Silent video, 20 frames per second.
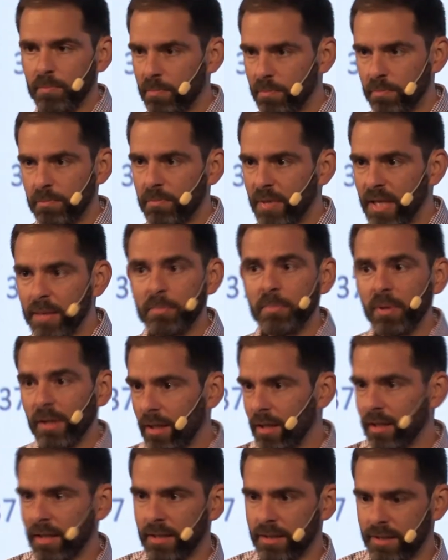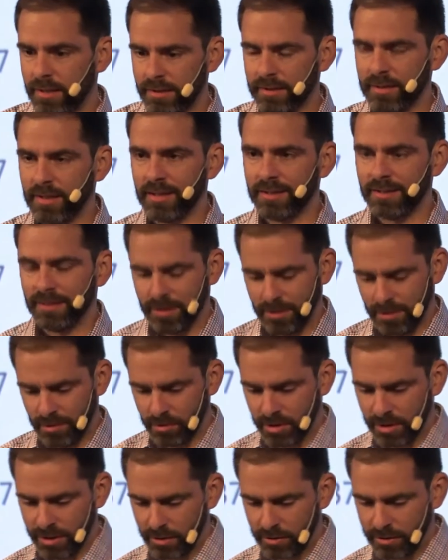People are assigned to
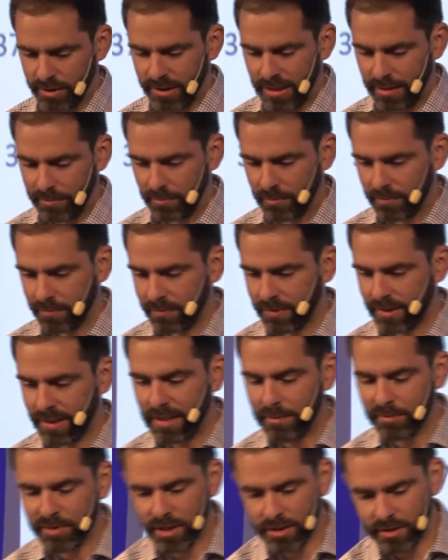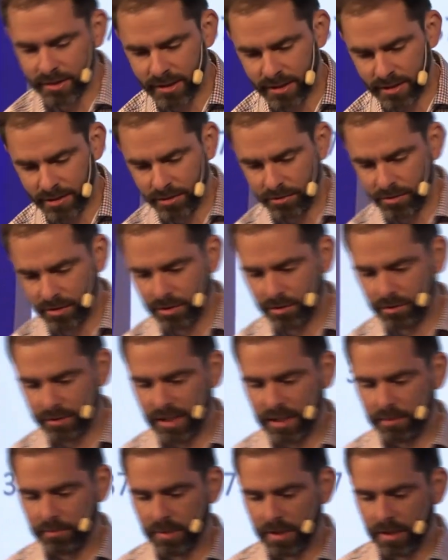an ODM. Teams are assigned to an
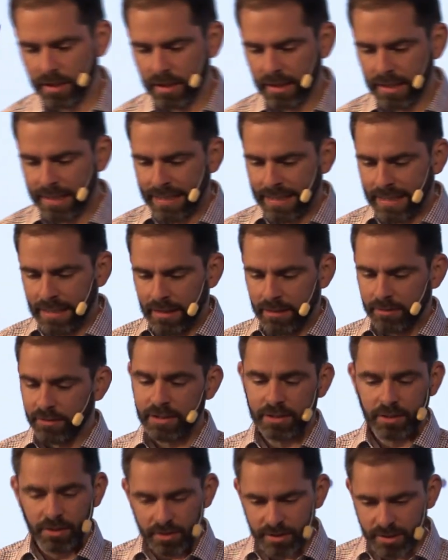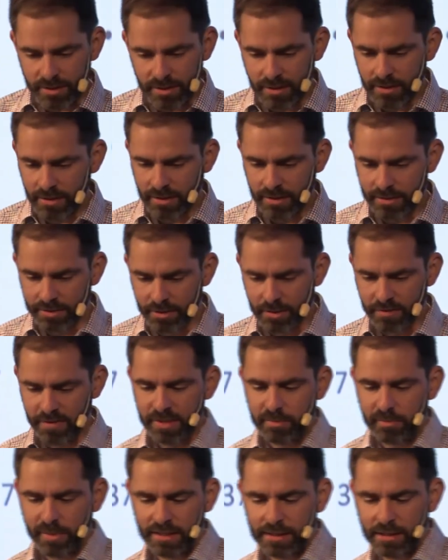ODM. Resource, service
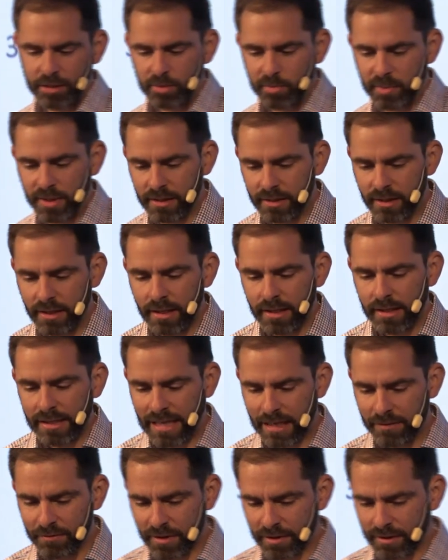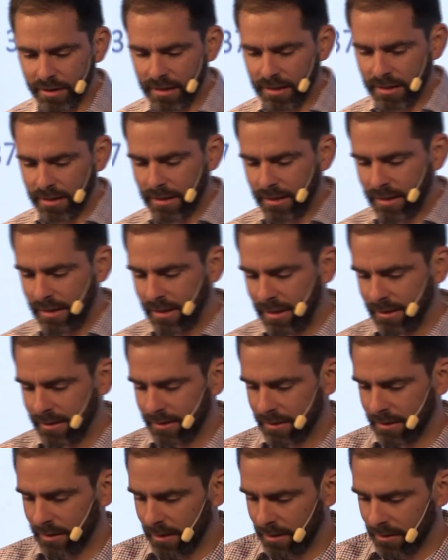management, everything is
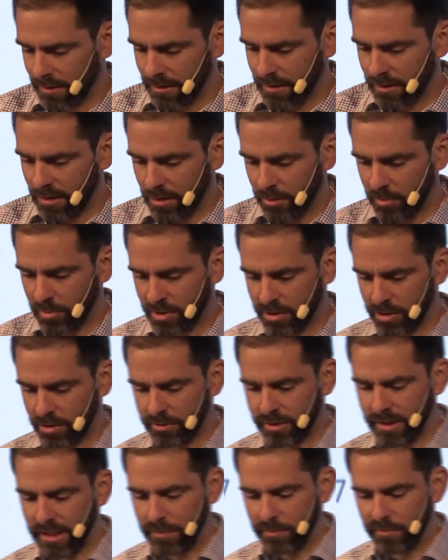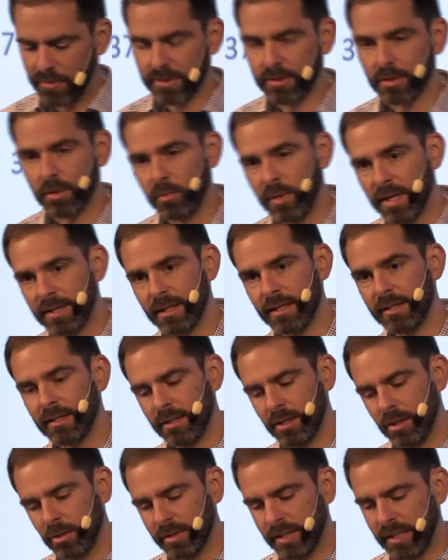done per ODM. So within an
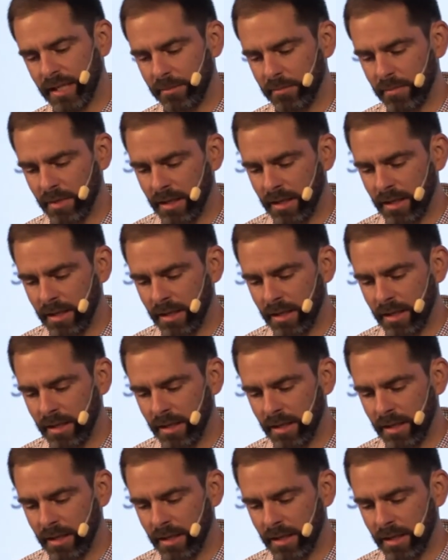ODM,